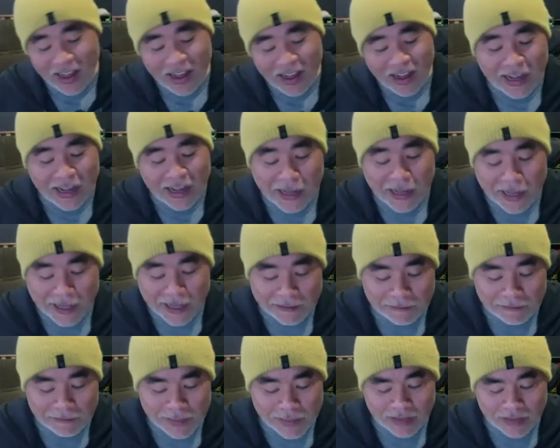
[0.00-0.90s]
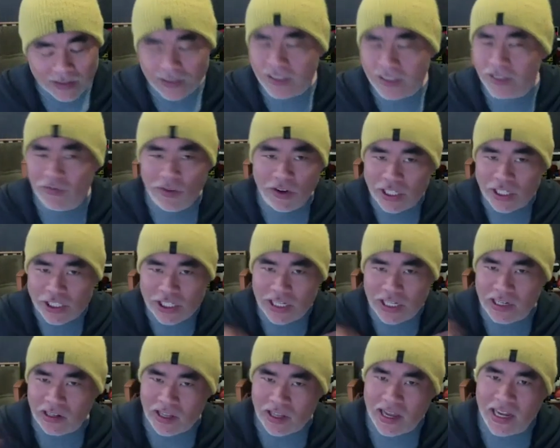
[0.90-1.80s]
Now, this is a very
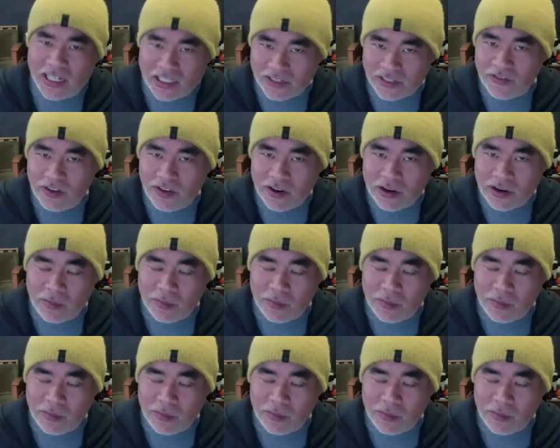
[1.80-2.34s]
generalized fear,